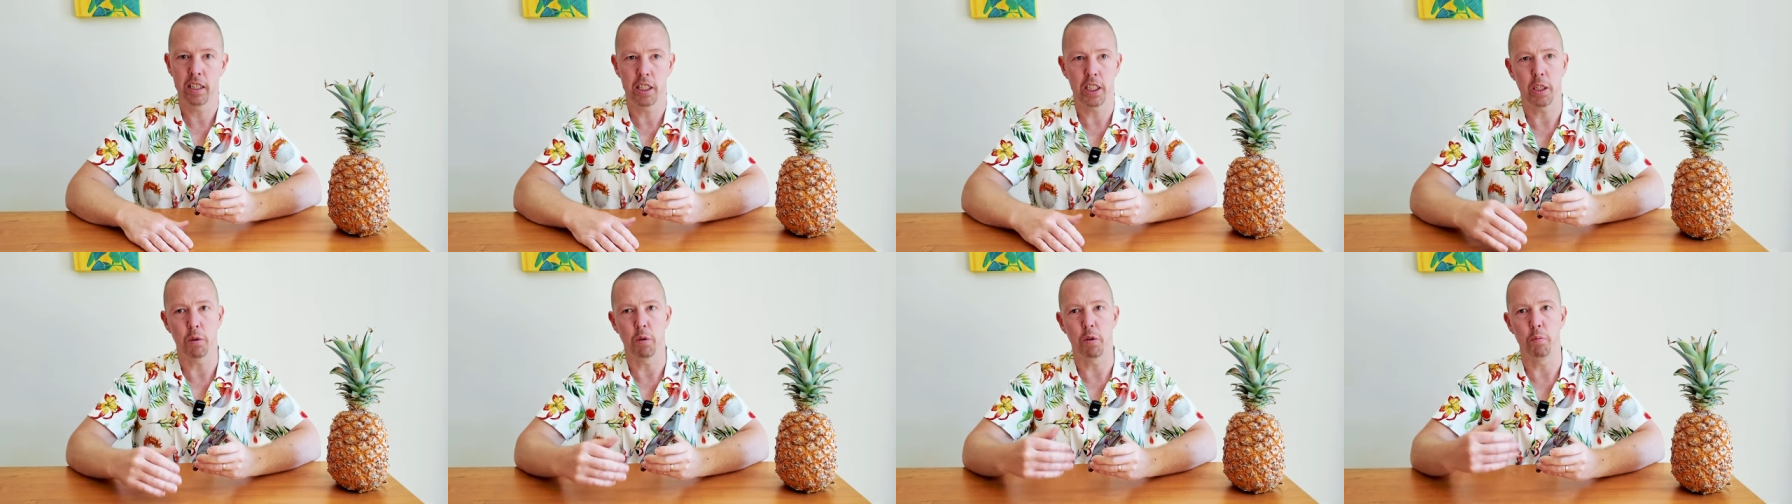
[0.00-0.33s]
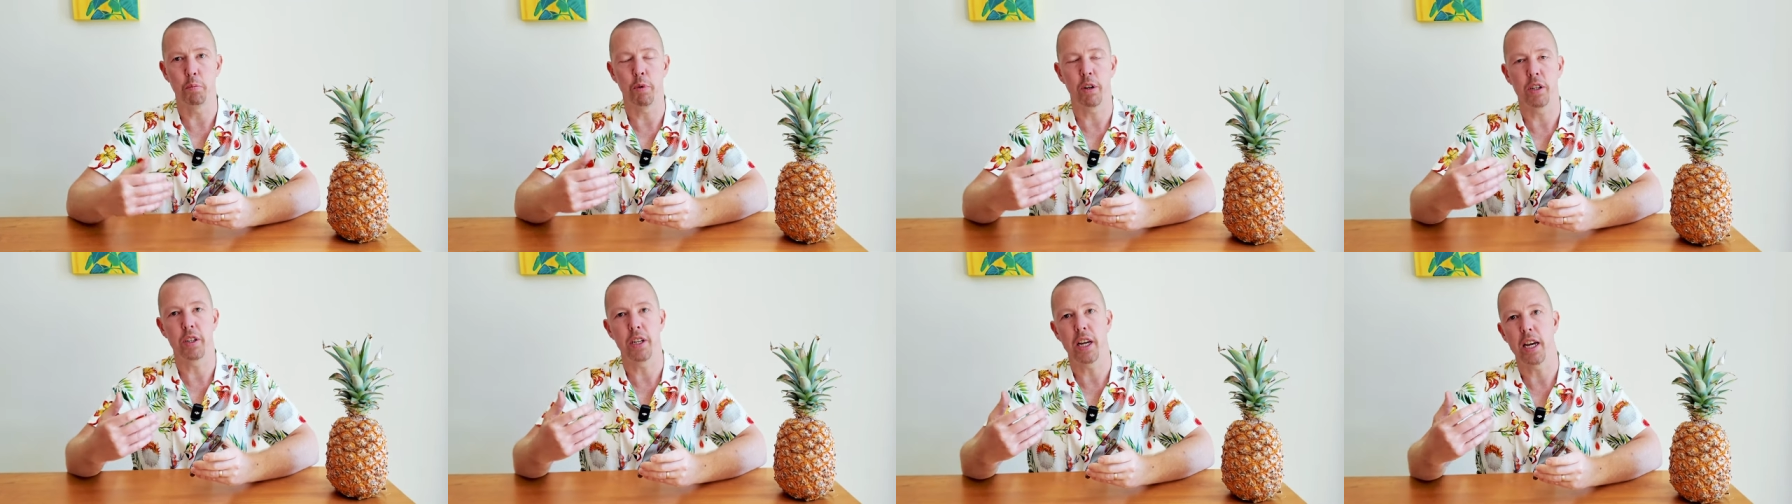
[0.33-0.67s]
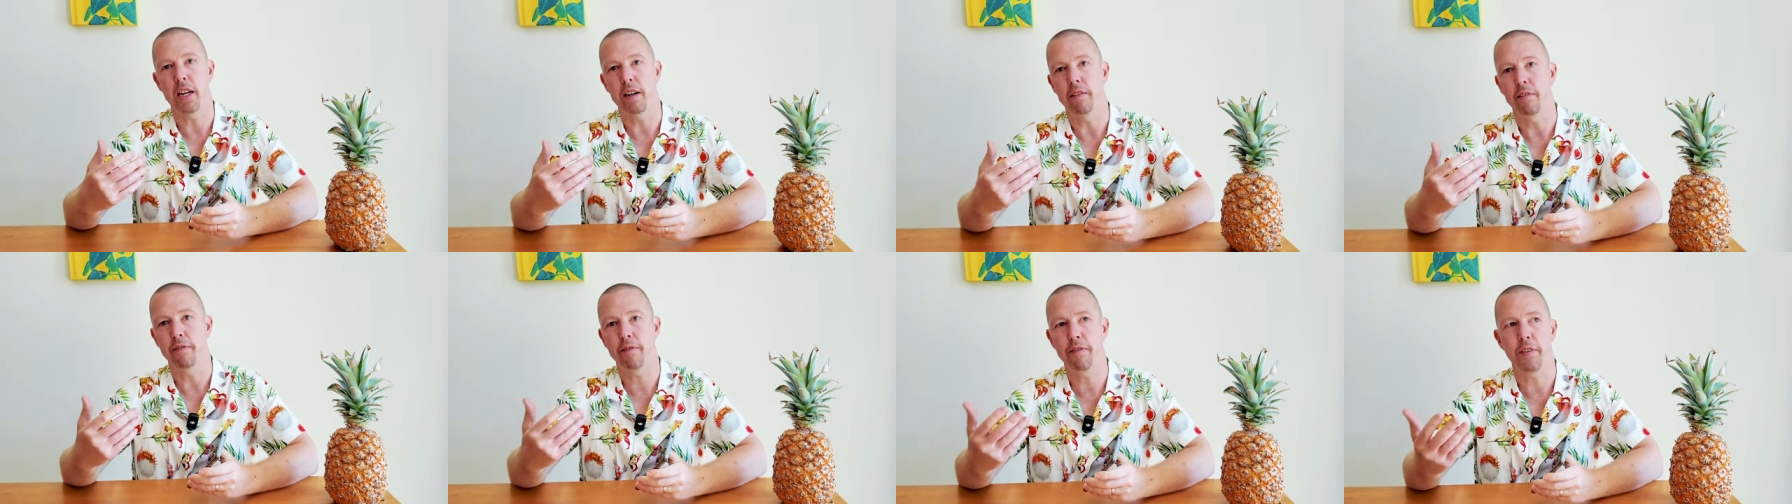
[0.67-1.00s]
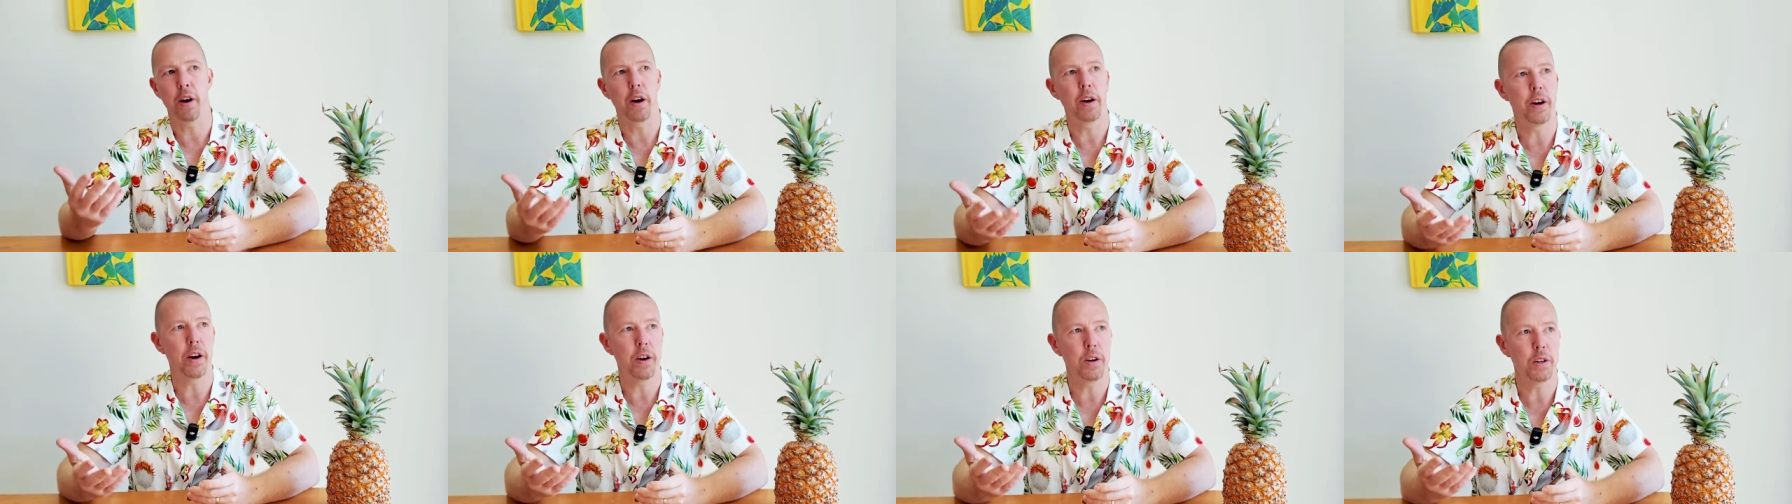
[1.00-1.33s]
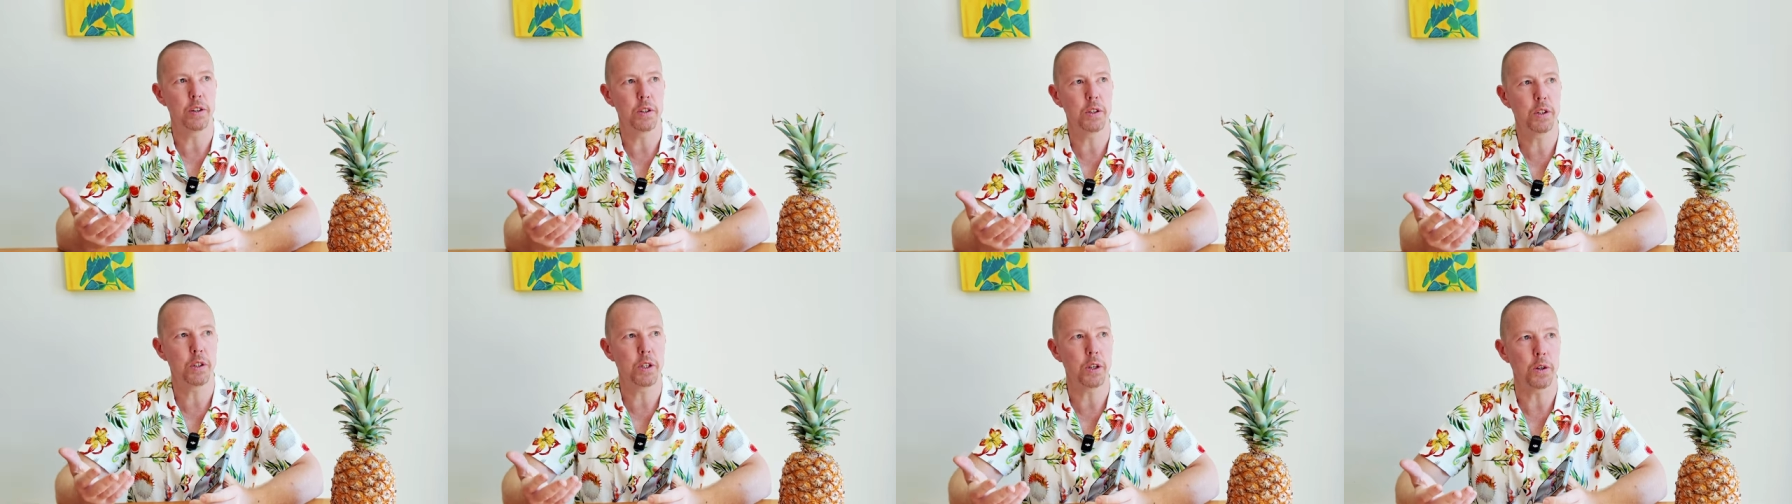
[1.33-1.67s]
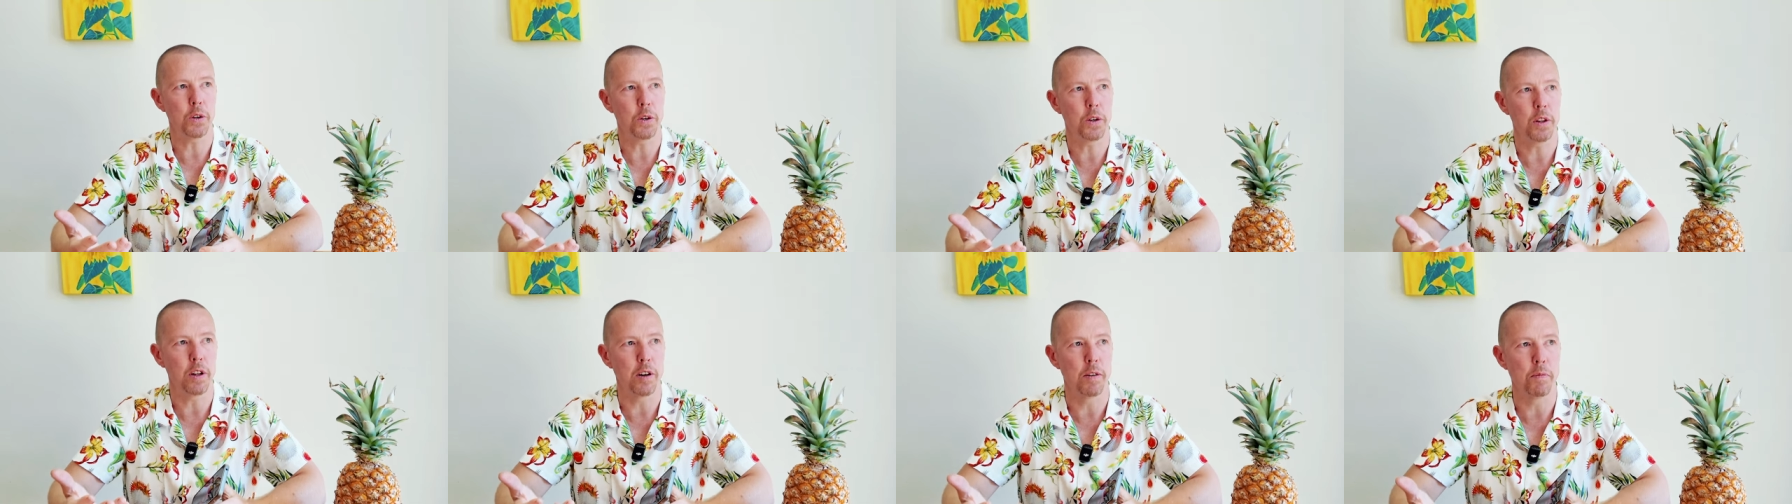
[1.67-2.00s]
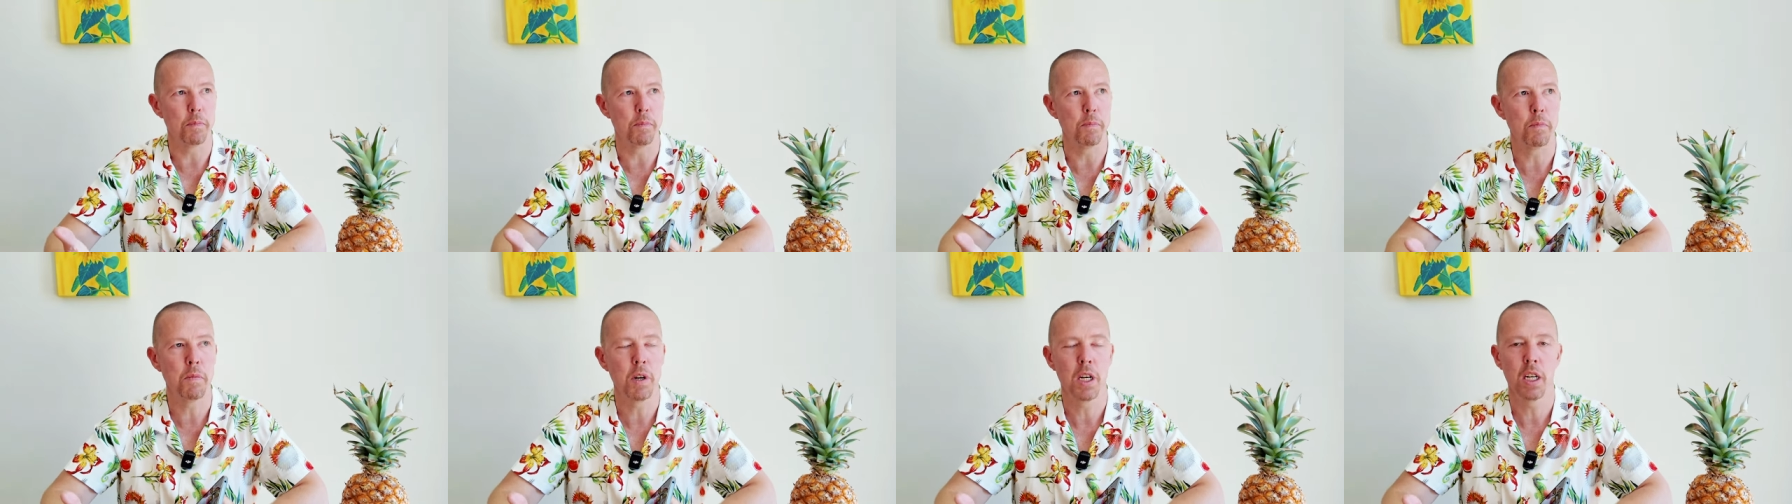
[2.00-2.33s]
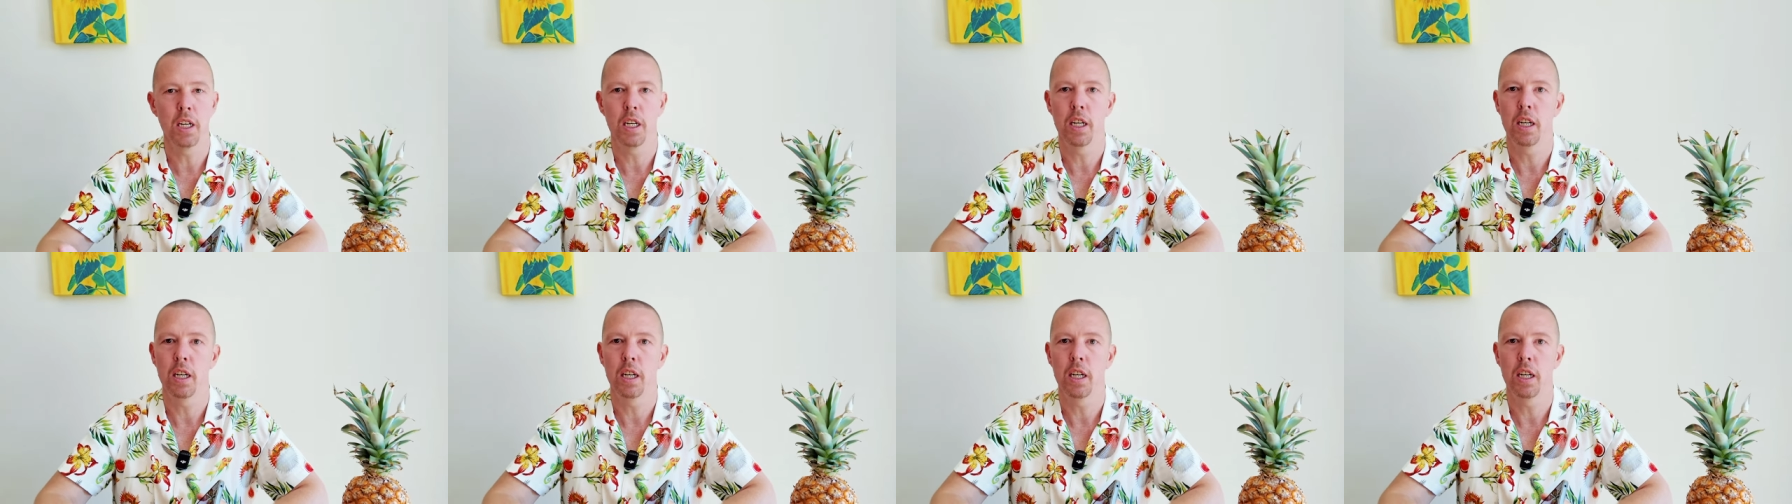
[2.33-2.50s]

she would present photos to them.